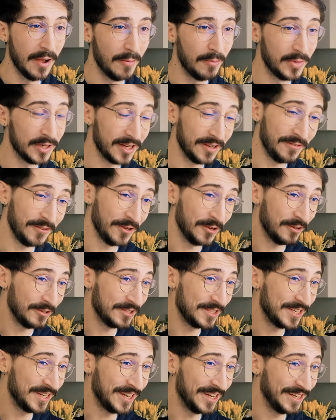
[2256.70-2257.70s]
But if you
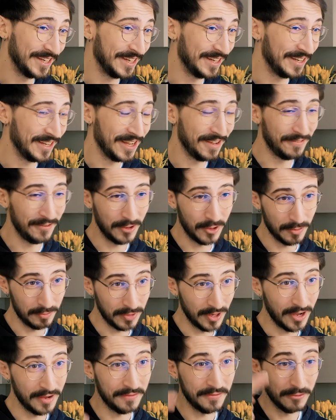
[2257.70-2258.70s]
turn it, if you
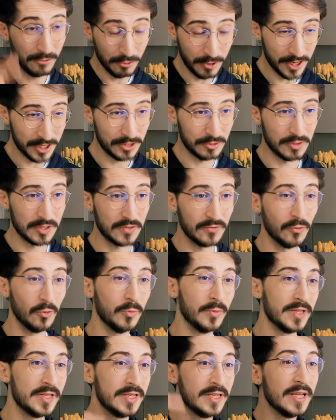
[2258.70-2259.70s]
apply Fourier
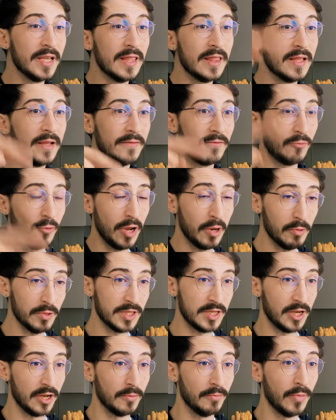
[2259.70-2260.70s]
transform and see the
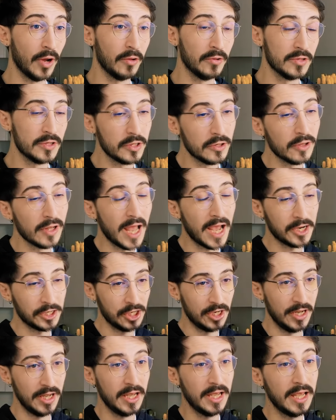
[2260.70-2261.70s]
frequency components, you'll
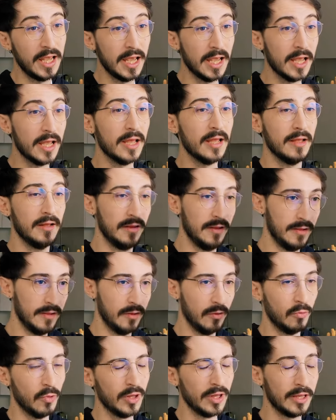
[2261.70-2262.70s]
actually hear,
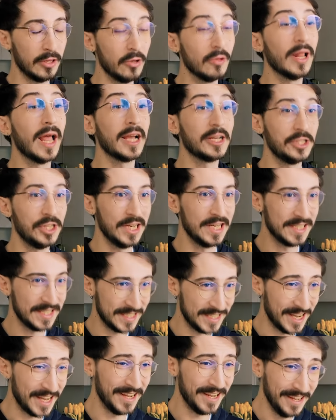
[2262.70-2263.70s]
well, you'll actually
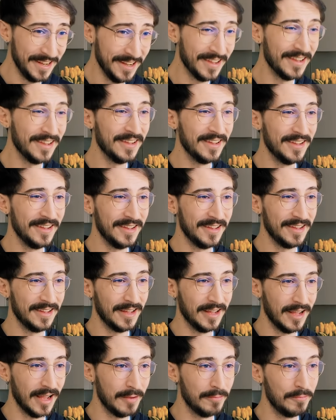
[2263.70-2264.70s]
see
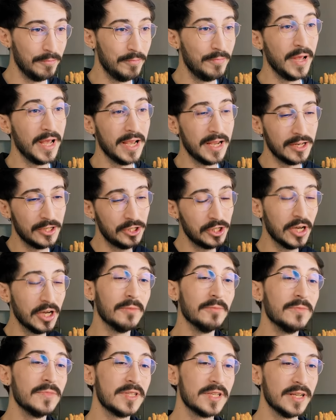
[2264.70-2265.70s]
big
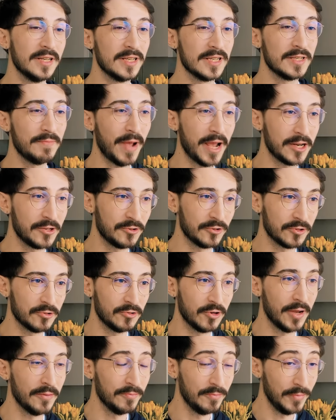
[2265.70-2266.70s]
jumps in the
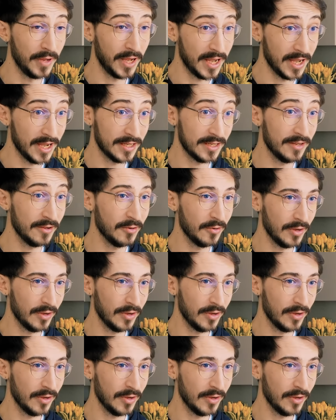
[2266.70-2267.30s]
spectrogram because